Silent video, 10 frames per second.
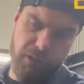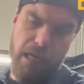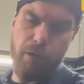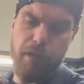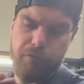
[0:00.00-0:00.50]

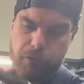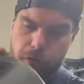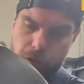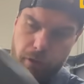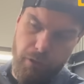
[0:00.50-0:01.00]
However,
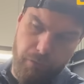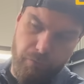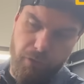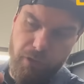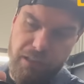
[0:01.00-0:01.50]

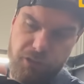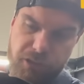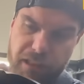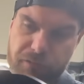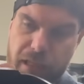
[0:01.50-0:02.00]
the laser
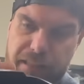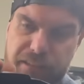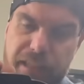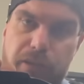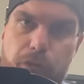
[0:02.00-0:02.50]
safe glass
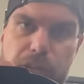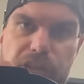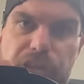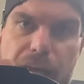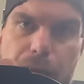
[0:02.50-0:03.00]
did do its
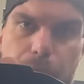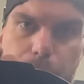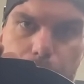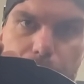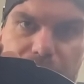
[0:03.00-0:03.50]

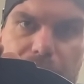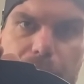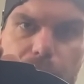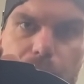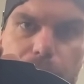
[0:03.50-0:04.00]
job by not
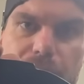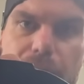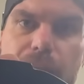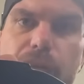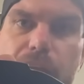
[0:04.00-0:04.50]
allowing
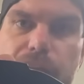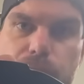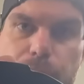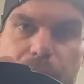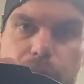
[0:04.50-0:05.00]
any
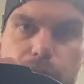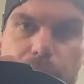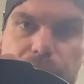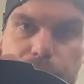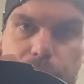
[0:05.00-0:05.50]
laser
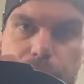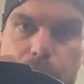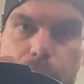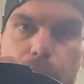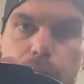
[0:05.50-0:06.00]
penetration
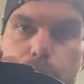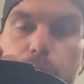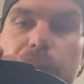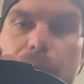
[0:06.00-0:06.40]
to the